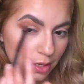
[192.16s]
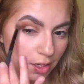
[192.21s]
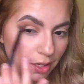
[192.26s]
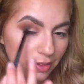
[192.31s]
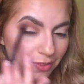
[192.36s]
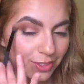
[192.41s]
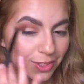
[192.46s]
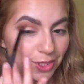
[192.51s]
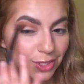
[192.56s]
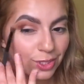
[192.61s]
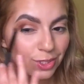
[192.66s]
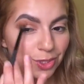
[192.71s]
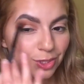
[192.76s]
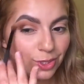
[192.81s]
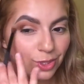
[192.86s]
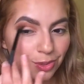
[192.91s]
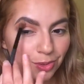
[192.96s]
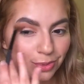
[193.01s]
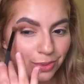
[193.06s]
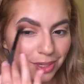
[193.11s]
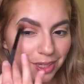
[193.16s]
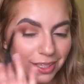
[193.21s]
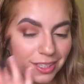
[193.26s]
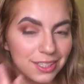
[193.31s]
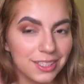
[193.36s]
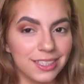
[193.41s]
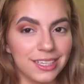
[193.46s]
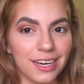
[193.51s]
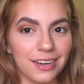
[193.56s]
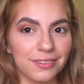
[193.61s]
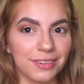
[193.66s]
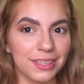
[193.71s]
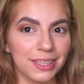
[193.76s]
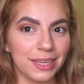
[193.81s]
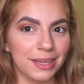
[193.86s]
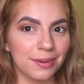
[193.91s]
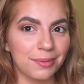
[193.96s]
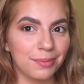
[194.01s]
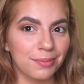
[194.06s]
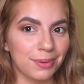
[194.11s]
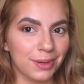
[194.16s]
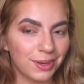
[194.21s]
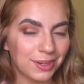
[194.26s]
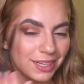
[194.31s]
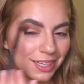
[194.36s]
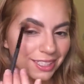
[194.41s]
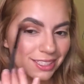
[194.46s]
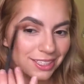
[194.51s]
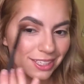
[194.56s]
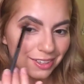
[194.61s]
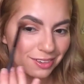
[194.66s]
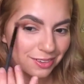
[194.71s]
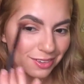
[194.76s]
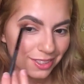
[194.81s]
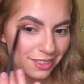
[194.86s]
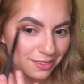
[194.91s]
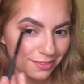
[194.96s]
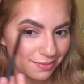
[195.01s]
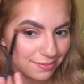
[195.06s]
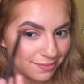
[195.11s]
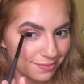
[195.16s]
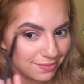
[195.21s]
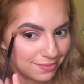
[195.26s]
It feels so weird having like brown eyeshadow on.